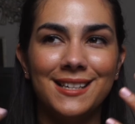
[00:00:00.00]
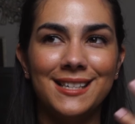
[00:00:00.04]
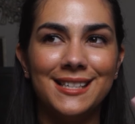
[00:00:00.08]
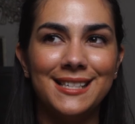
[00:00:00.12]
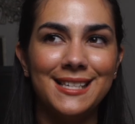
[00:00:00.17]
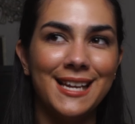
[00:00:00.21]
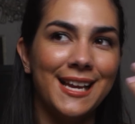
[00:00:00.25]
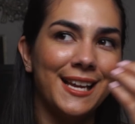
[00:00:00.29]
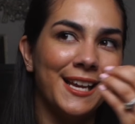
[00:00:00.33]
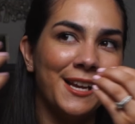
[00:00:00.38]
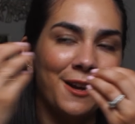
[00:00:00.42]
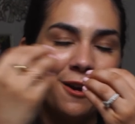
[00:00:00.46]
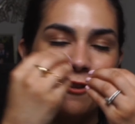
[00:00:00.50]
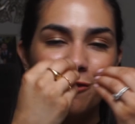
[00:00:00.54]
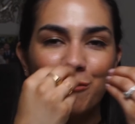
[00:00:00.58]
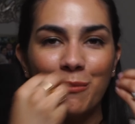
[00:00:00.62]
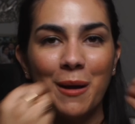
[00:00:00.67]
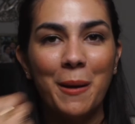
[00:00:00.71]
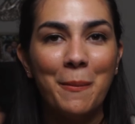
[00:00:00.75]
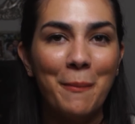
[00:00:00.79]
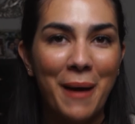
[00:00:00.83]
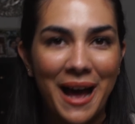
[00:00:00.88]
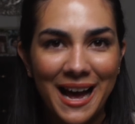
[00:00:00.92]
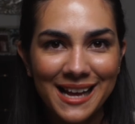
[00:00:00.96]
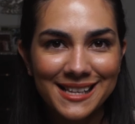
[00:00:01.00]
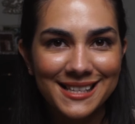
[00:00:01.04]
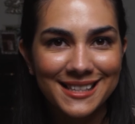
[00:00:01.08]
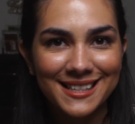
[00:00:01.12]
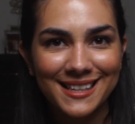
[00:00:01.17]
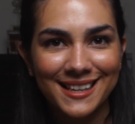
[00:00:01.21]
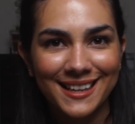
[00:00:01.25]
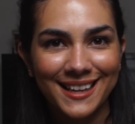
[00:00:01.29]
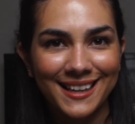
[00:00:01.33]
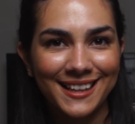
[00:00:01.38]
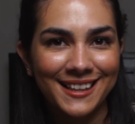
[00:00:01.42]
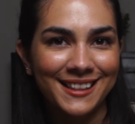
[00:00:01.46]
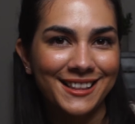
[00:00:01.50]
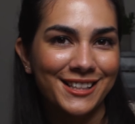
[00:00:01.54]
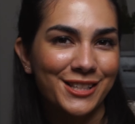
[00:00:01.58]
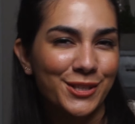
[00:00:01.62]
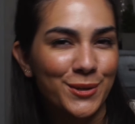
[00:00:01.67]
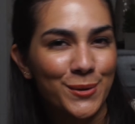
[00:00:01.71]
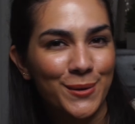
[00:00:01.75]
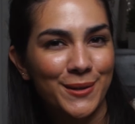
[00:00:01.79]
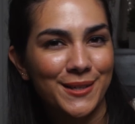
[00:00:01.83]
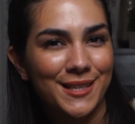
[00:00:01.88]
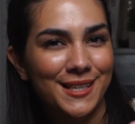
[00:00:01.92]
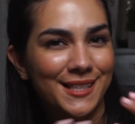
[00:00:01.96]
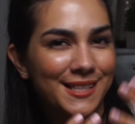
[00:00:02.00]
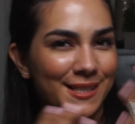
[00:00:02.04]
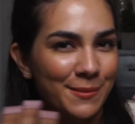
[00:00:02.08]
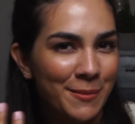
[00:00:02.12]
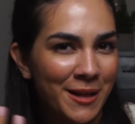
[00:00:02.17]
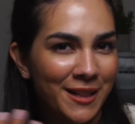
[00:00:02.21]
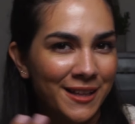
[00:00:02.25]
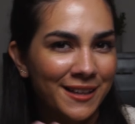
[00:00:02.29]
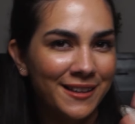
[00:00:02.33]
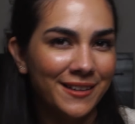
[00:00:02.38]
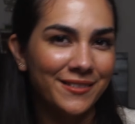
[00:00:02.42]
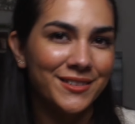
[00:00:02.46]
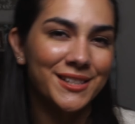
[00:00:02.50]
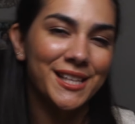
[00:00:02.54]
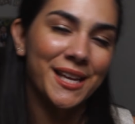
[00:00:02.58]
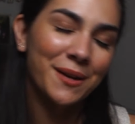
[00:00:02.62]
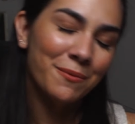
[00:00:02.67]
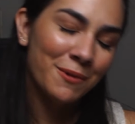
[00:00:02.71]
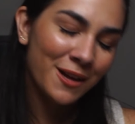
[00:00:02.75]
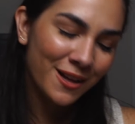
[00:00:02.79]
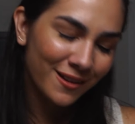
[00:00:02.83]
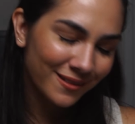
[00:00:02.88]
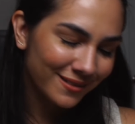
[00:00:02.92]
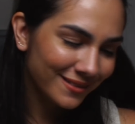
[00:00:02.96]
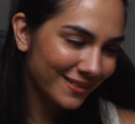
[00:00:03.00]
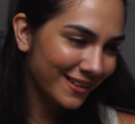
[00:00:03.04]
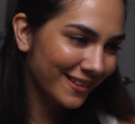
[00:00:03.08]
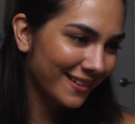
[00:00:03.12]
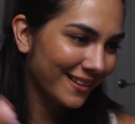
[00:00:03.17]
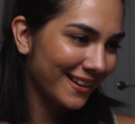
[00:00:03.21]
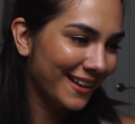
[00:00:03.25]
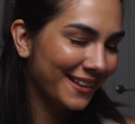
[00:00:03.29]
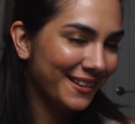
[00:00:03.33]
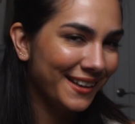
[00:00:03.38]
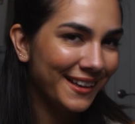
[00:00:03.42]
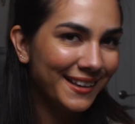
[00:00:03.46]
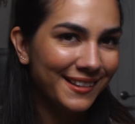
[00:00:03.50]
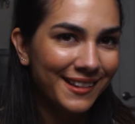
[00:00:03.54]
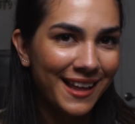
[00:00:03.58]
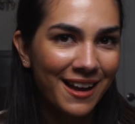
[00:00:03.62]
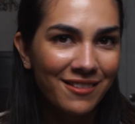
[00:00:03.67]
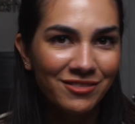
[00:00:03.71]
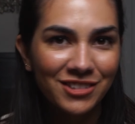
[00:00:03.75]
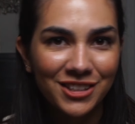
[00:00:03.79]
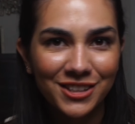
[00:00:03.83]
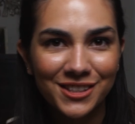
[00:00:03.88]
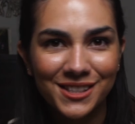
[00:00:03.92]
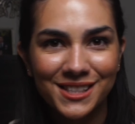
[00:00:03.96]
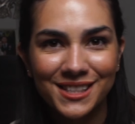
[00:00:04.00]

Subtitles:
taking off my mask in the store to smell it. I was like, well, I like lavender,